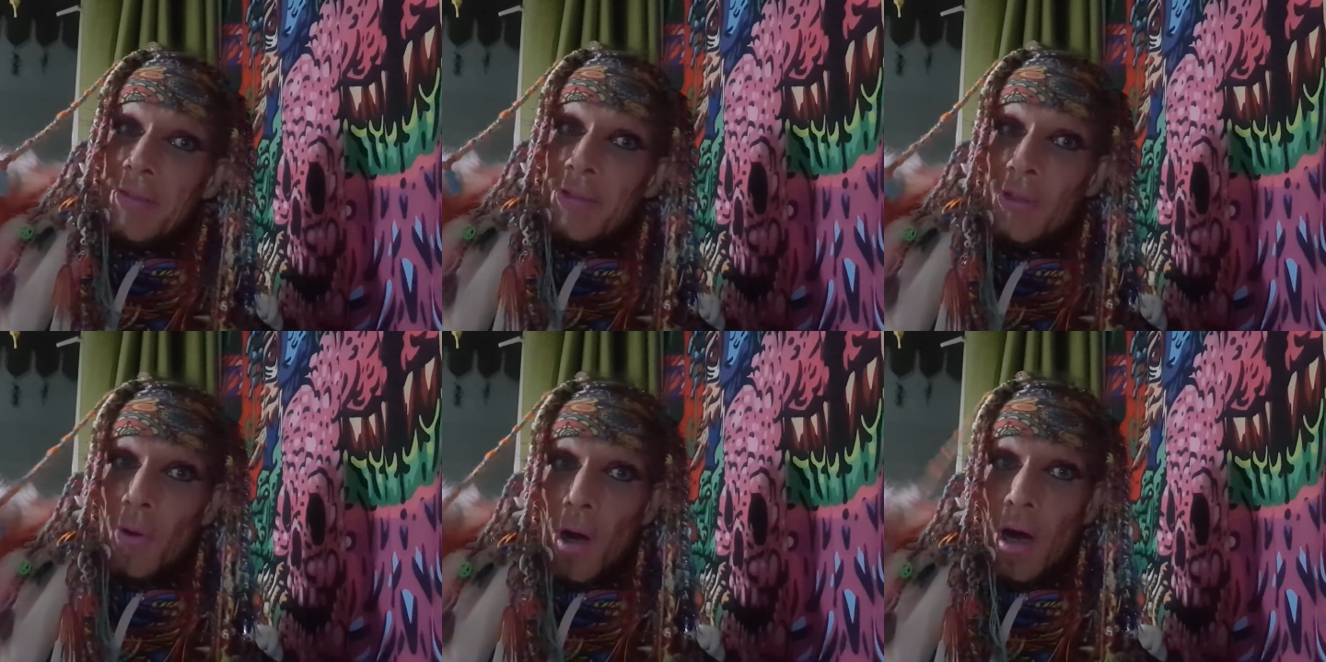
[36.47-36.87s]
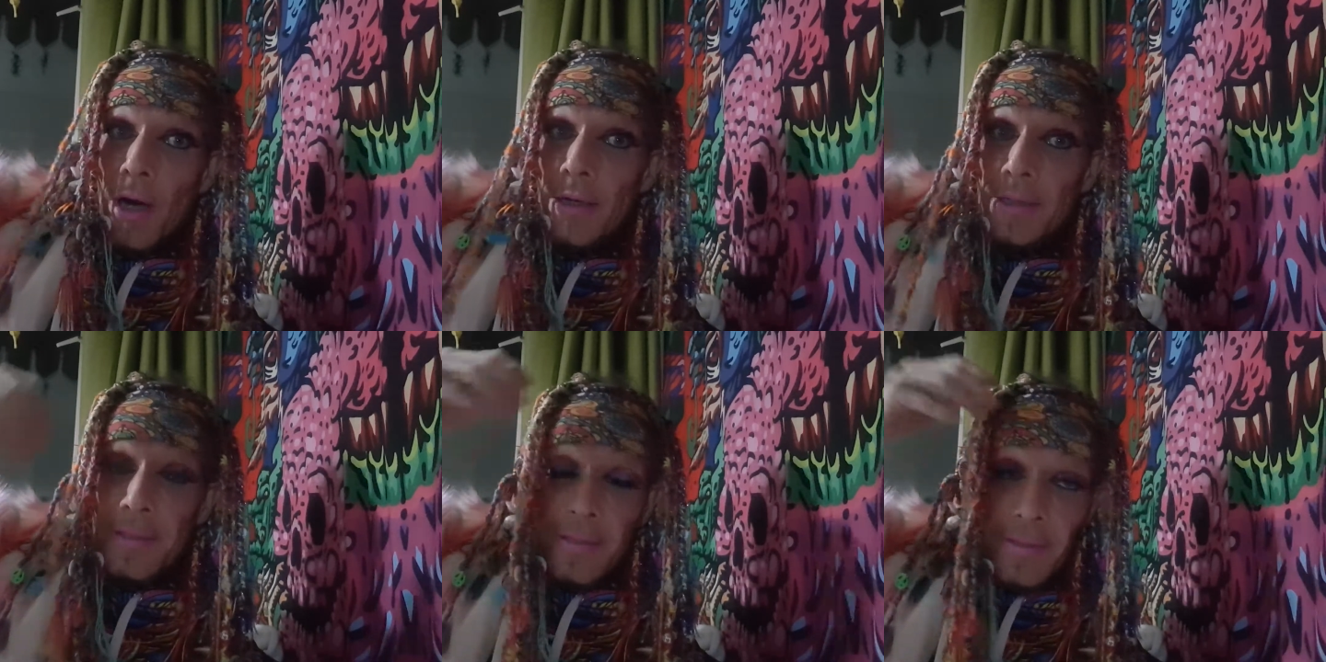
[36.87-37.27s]
your
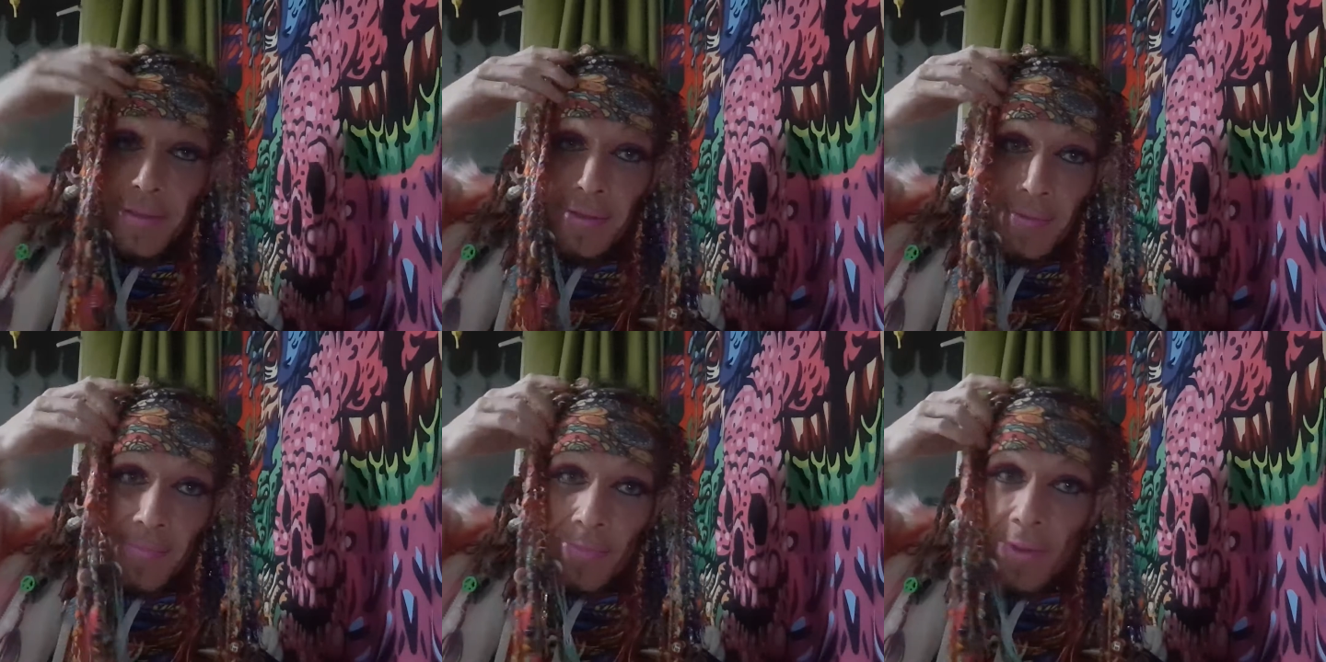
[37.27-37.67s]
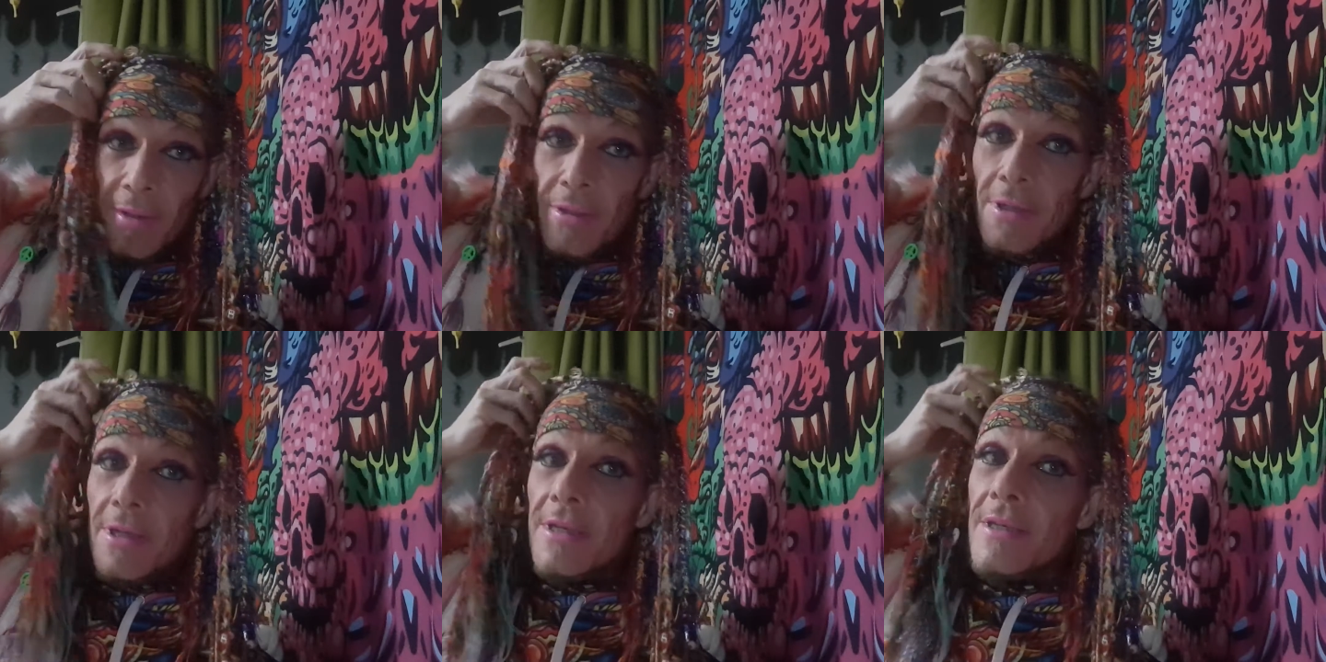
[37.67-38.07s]
eyes!
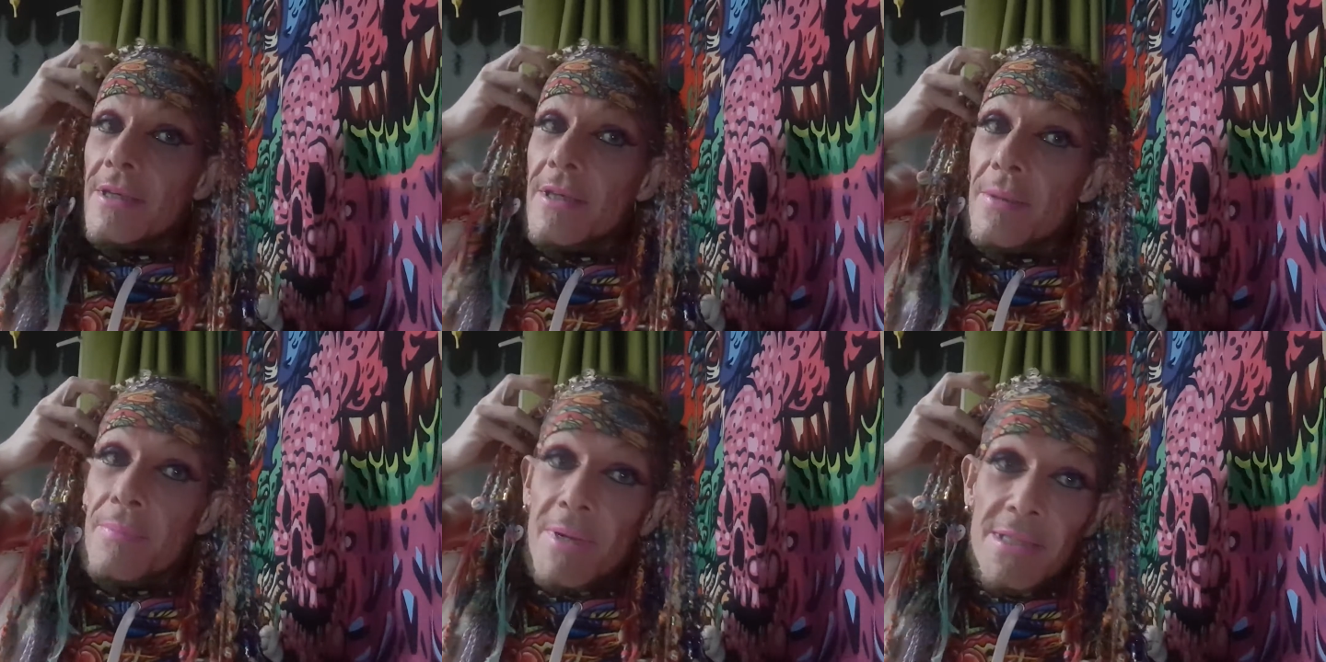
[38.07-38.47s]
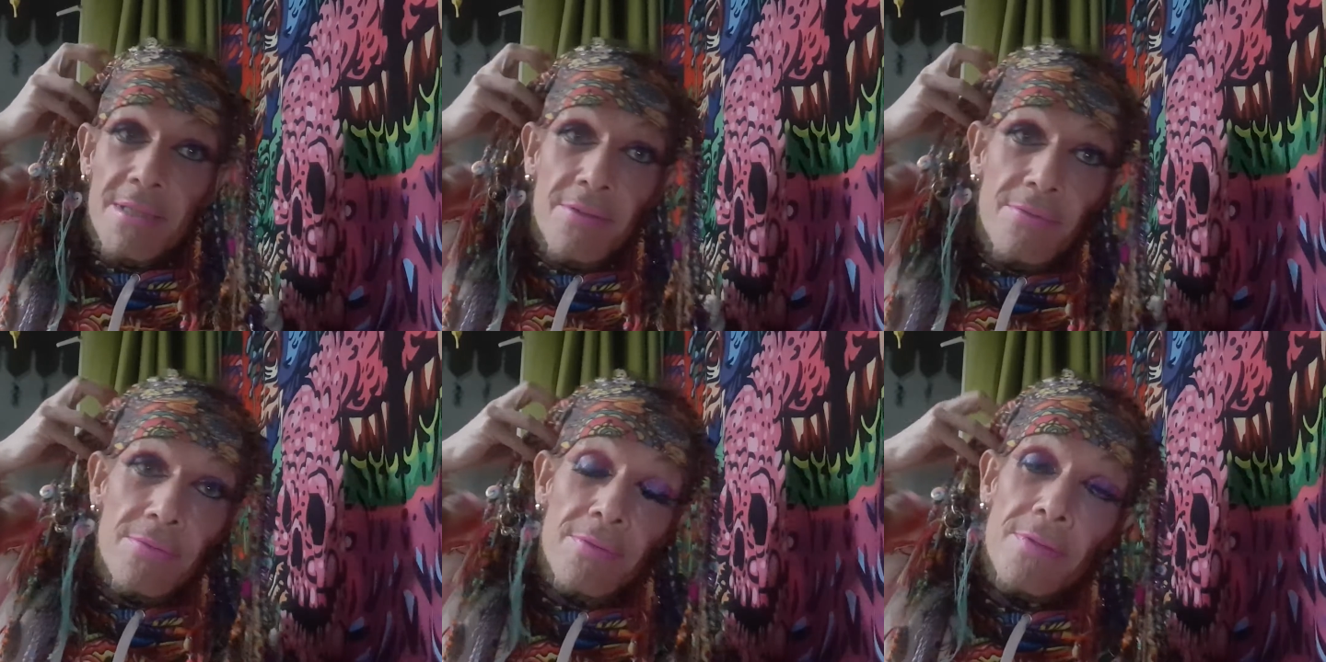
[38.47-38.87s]
Like, yeah, they're
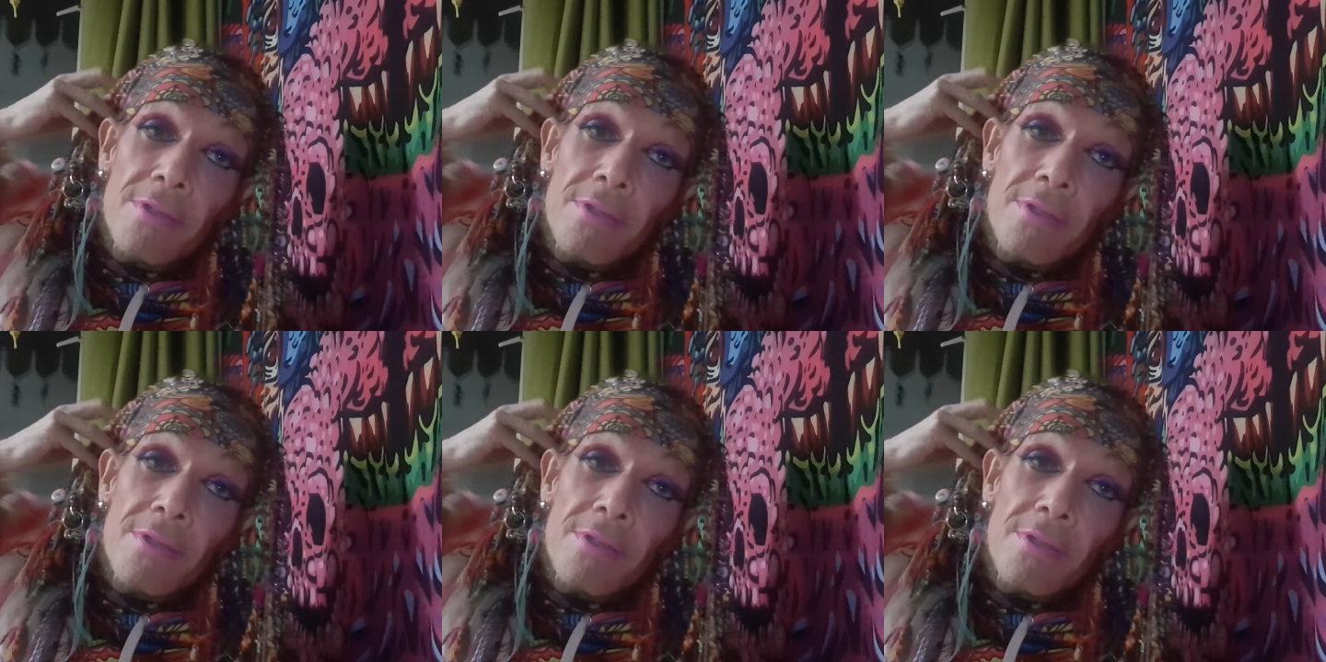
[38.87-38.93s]
massive.